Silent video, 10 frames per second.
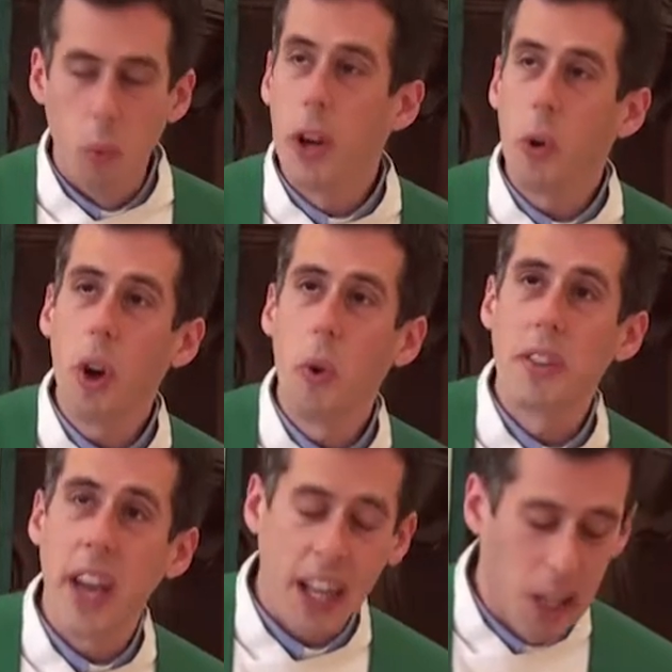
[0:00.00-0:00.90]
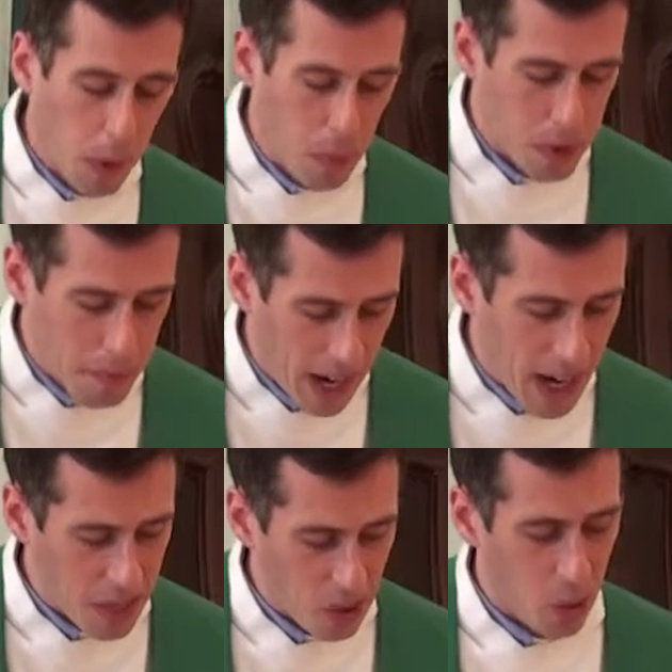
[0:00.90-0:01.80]
We don't know exactly what was
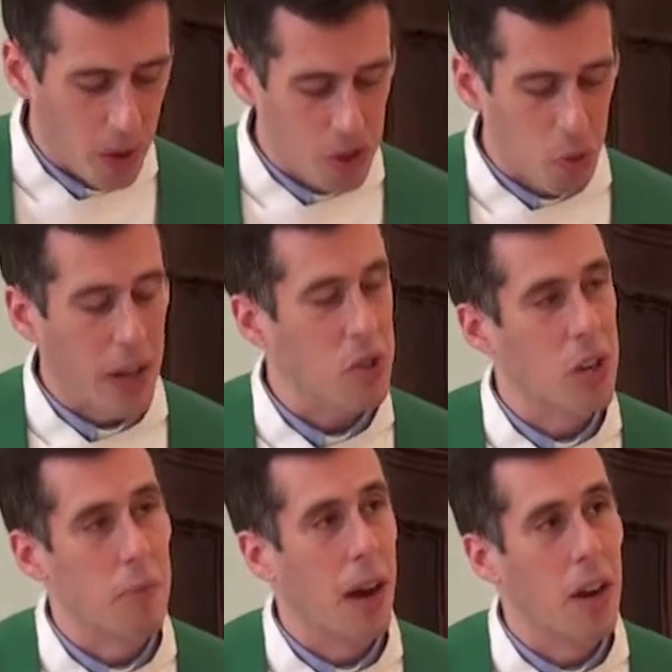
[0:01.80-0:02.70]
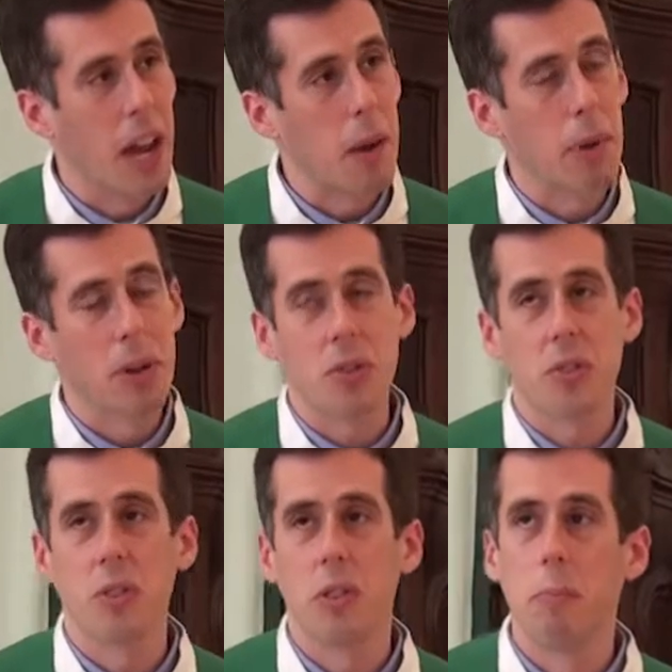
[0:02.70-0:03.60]
behind the lawyer's question about
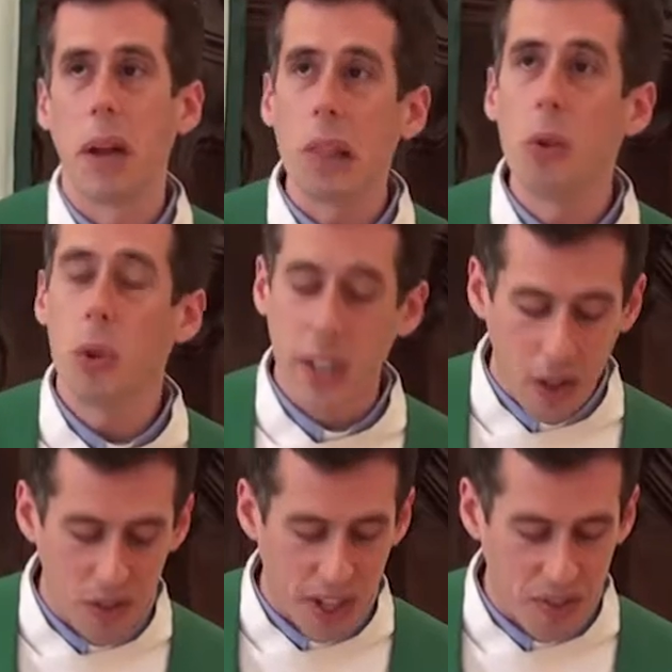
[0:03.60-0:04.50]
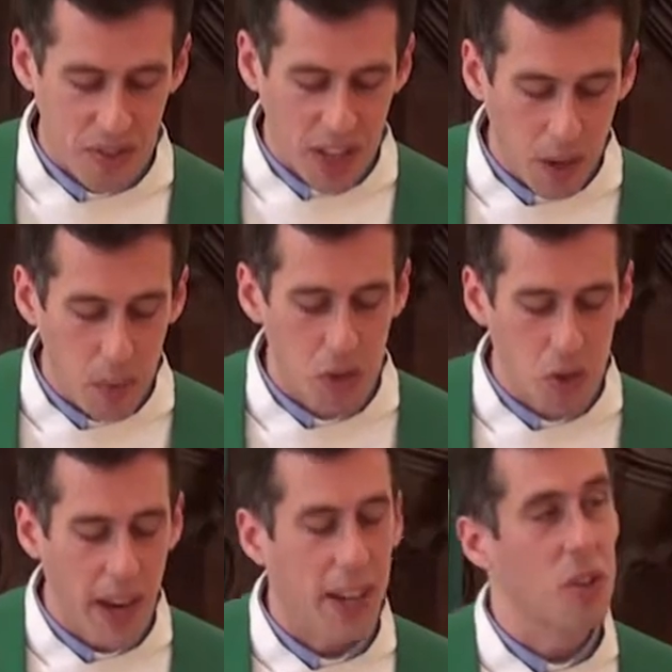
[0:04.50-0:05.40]
neighbors, but Luke tells us that he was
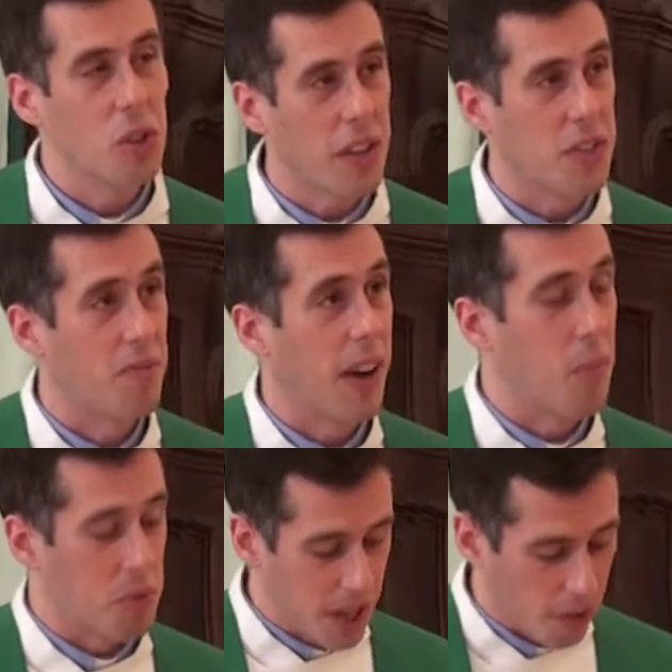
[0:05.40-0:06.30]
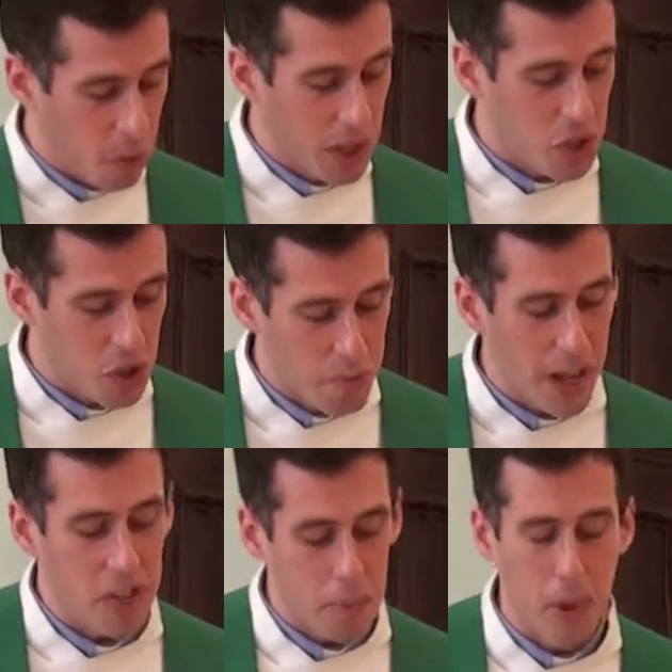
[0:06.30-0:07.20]
trying to justify himself, which
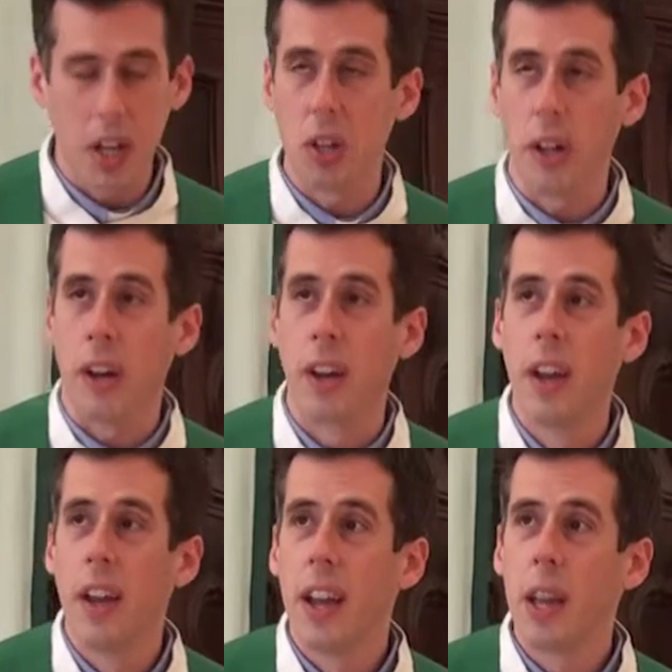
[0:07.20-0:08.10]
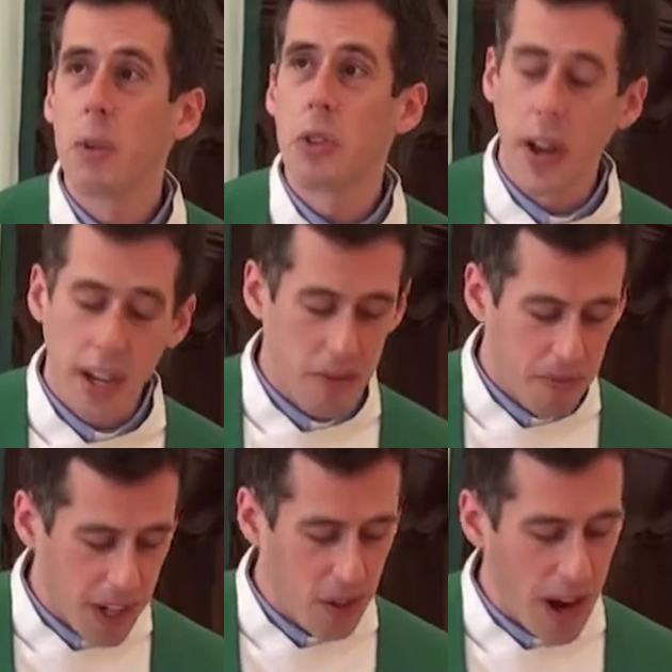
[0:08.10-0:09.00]
makes it pretty clear he was trying to
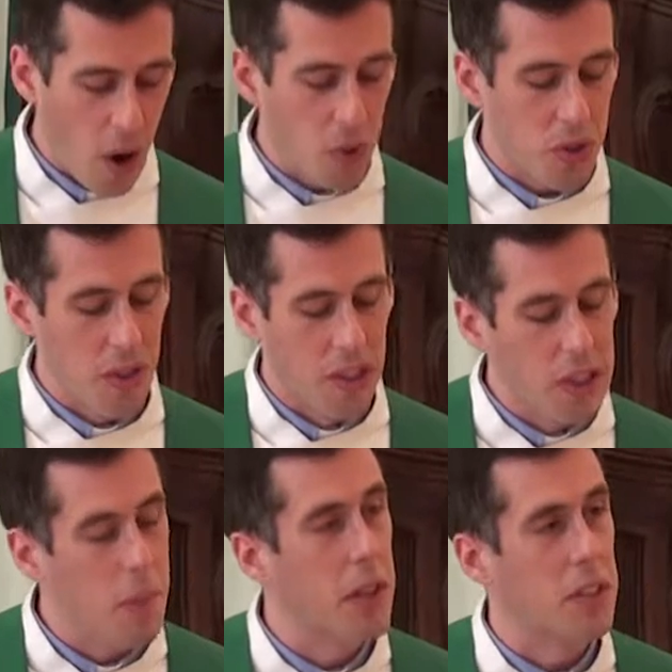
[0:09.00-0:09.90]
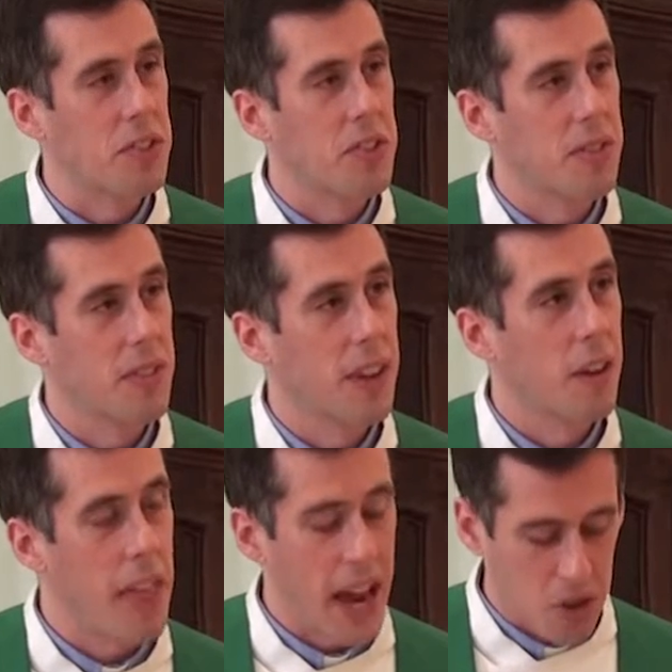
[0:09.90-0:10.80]
figure out the limits
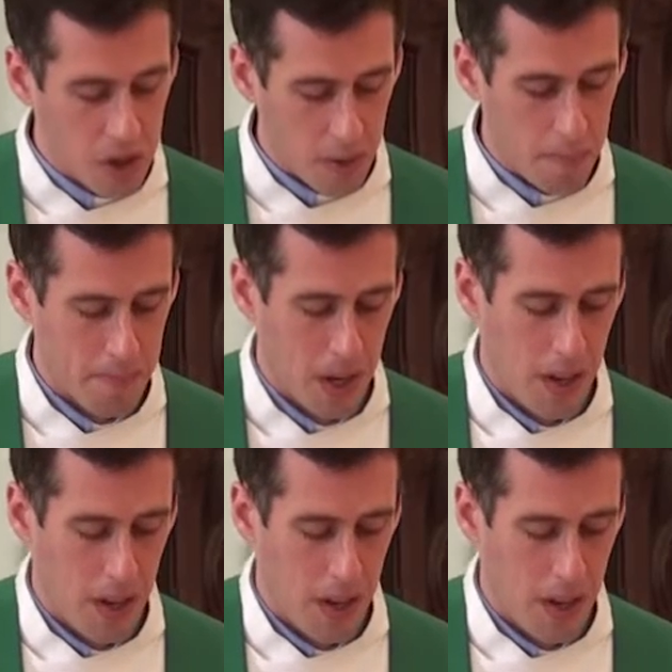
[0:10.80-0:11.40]
of that term.